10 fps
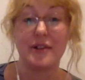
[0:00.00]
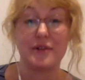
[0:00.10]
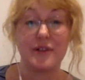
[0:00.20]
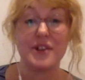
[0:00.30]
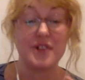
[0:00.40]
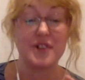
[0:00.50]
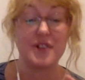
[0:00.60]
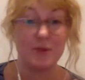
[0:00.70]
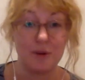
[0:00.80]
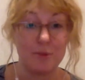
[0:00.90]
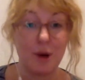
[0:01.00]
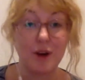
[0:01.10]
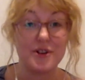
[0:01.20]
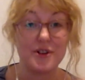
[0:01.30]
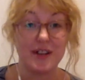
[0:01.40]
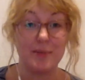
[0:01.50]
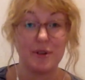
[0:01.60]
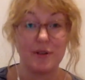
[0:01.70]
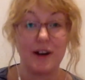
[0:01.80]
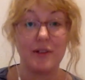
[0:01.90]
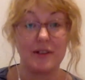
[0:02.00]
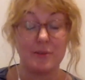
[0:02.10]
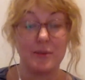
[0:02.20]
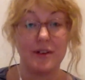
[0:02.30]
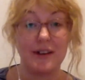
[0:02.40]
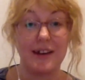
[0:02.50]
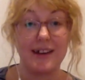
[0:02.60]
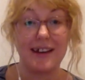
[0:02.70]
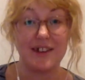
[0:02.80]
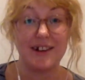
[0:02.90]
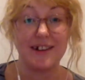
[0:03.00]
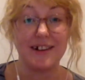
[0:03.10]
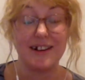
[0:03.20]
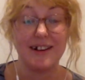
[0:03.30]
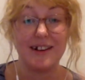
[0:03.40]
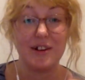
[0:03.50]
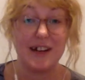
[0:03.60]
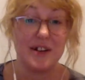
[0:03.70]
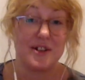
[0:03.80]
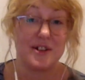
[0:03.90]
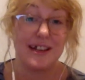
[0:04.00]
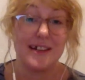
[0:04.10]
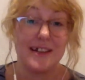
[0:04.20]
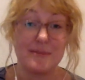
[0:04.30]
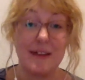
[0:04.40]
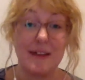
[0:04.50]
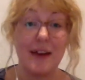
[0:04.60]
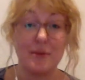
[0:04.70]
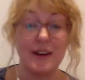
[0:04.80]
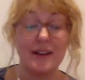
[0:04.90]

friendships or partnerships around them, and get their connection needs met that way.